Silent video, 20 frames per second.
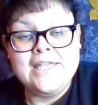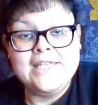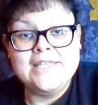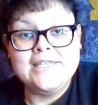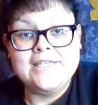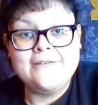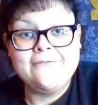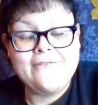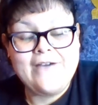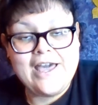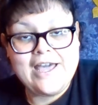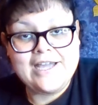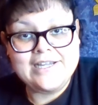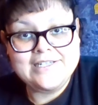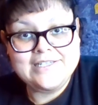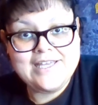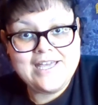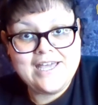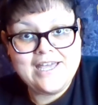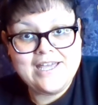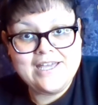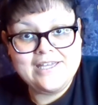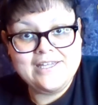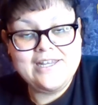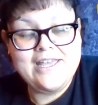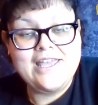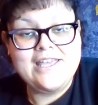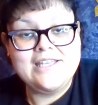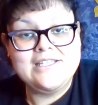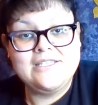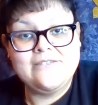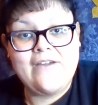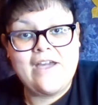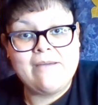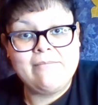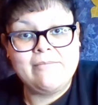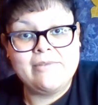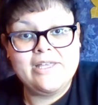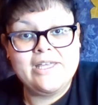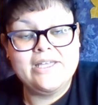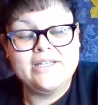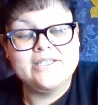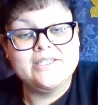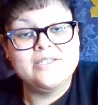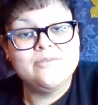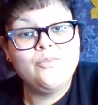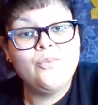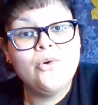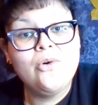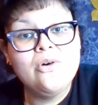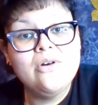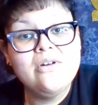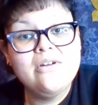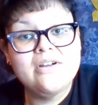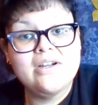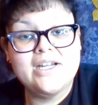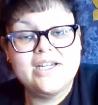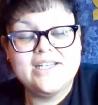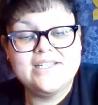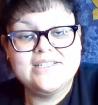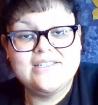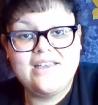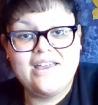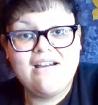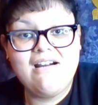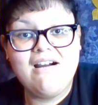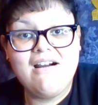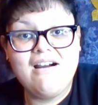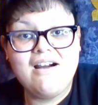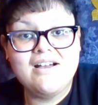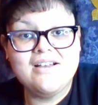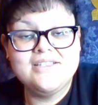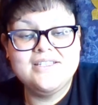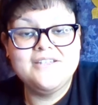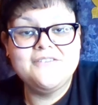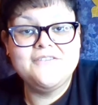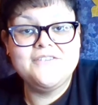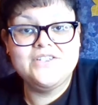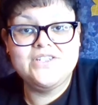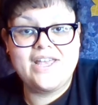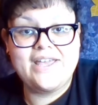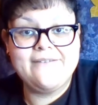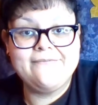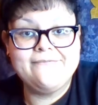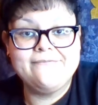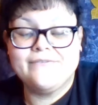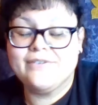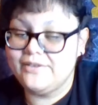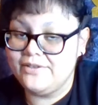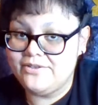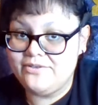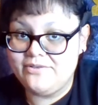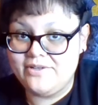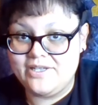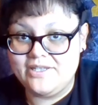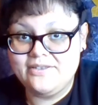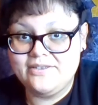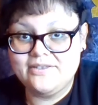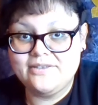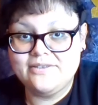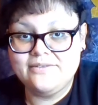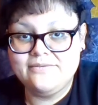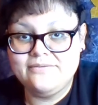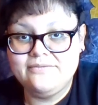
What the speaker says: The fact that his family is poor is a cause of shame for Lewis.